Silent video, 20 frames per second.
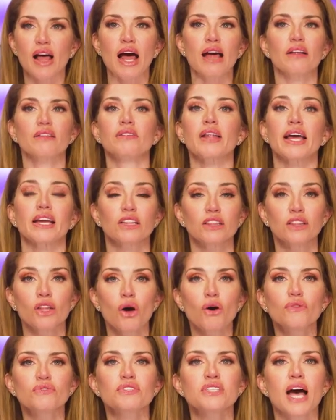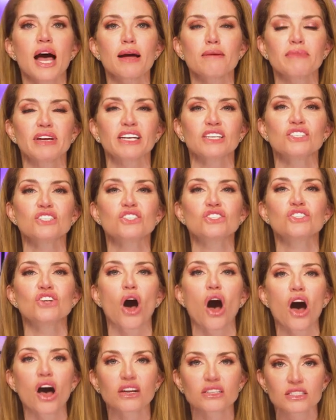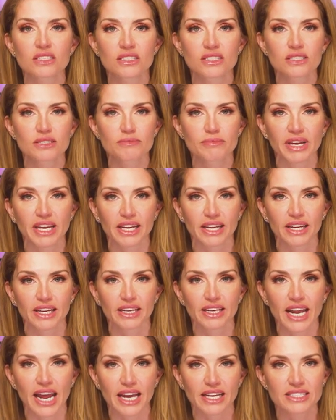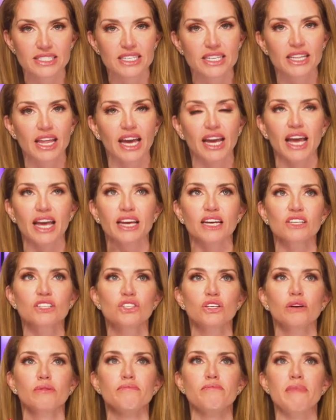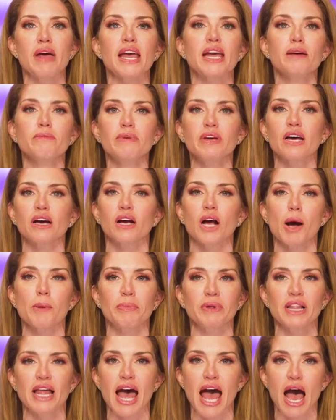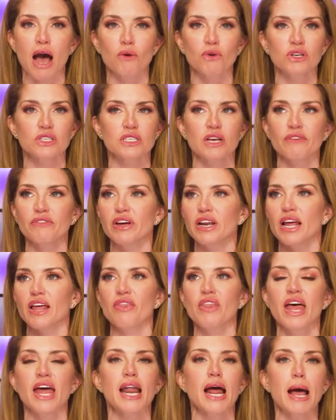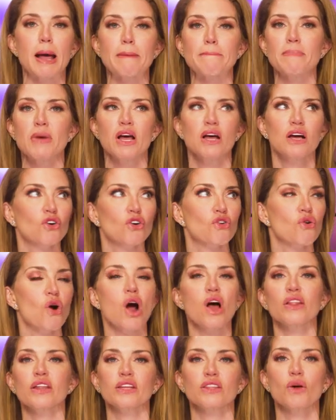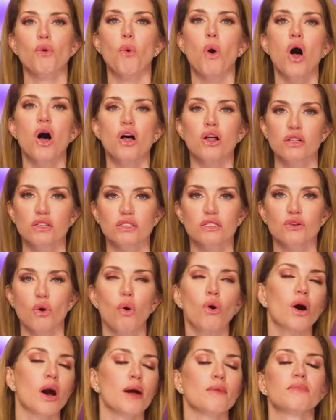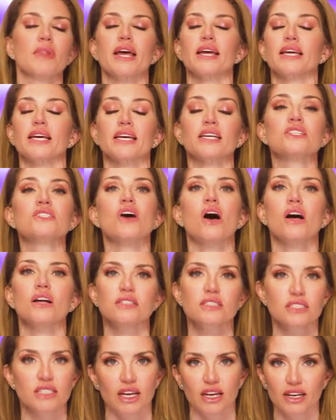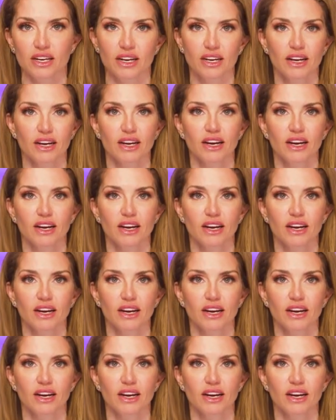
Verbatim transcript: I, like loaf time exhausts me, Nancy. Like I can do maybe a couple of hours of it and then I'm crawling the walls or I'm like exhausted.